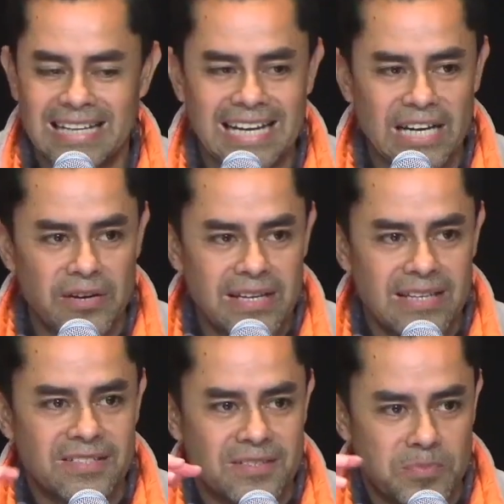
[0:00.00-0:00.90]
I like how he
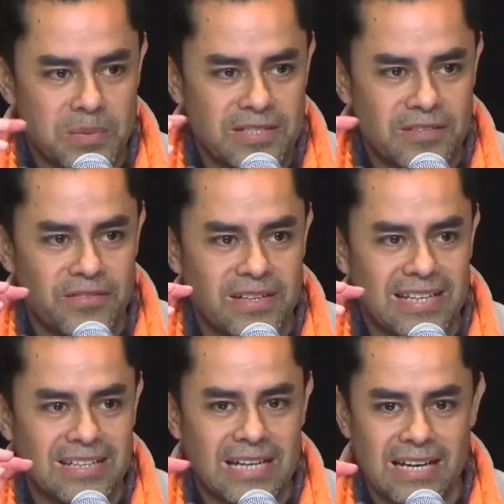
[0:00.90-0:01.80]
gets specific
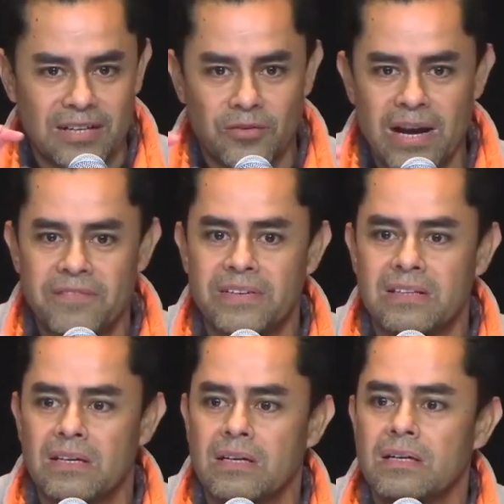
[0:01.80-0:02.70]
and kind of
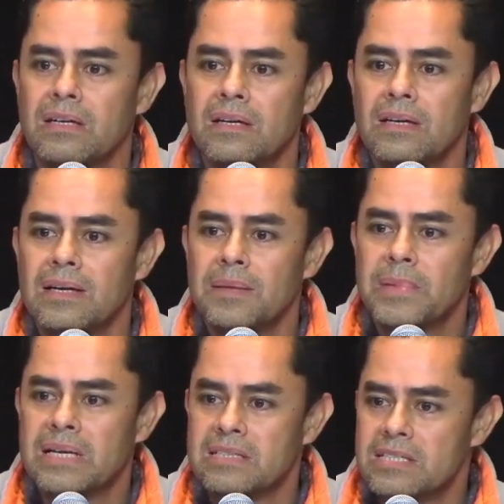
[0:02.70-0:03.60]
graphic there,
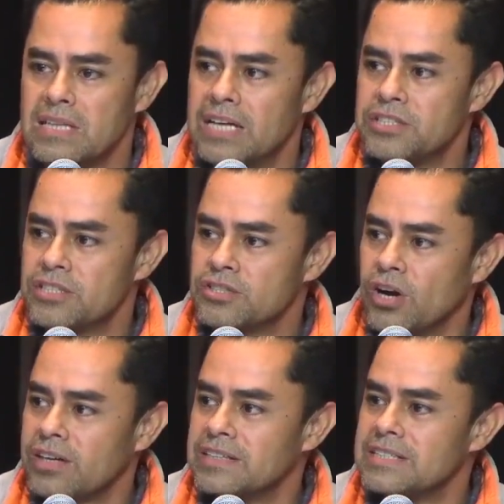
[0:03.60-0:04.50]
because it's not just
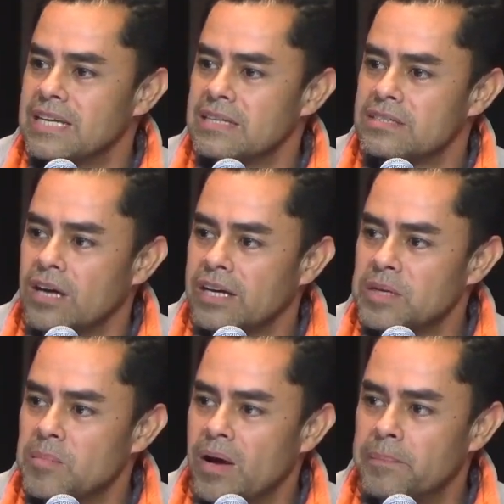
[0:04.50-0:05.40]
darkness that he's
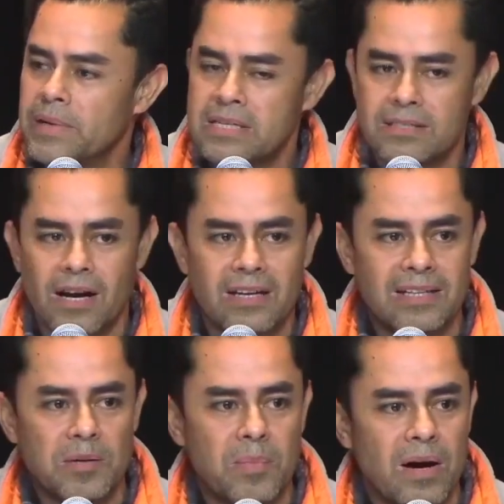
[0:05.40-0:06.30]
talking about, but he's
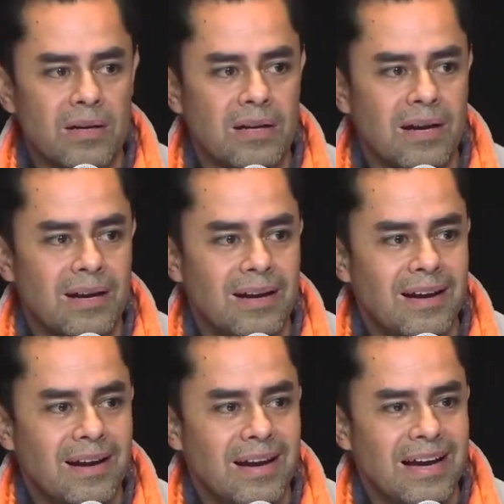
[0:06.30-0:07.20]
talking about
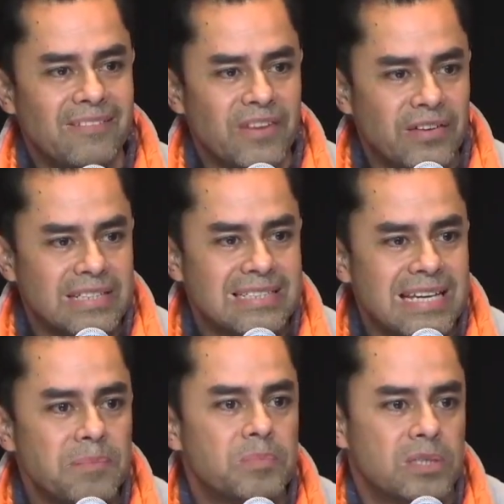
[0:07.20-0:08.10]
a very
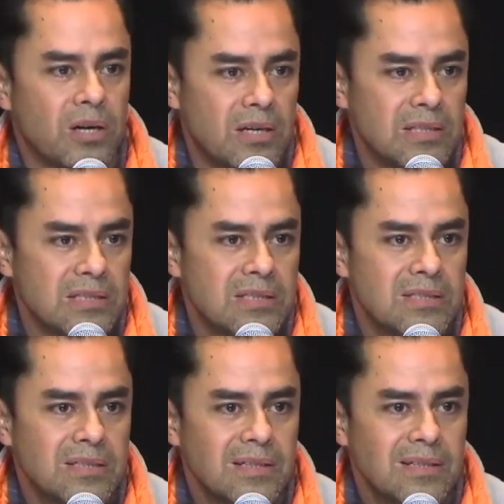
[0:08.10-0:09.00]
deep darkness.